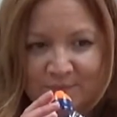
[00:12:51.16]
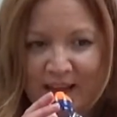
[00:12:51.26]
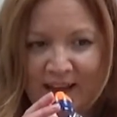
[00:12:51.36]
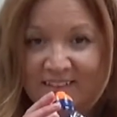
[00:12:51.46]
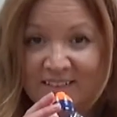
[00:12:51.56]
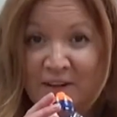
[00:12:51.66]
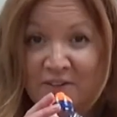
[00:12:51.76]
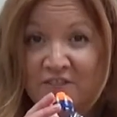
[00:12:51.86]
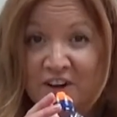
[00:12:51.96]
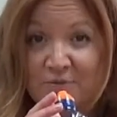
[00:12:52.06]
yes, the smell
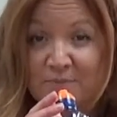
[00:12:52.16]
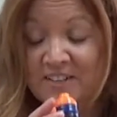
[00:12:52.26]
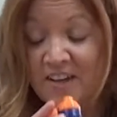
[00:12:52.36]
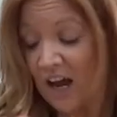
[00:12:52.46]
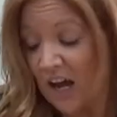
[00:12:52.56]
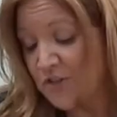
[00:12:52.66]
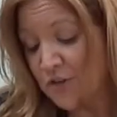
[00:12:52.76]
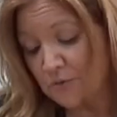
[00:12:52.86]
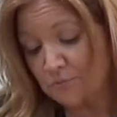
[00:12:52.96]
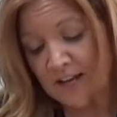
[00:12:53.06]
of fresh mint. And the
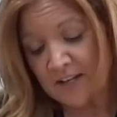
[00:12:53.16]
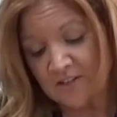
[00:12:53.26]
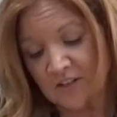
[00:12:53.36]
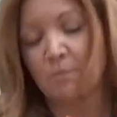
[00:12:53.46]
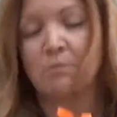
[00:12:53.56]
children might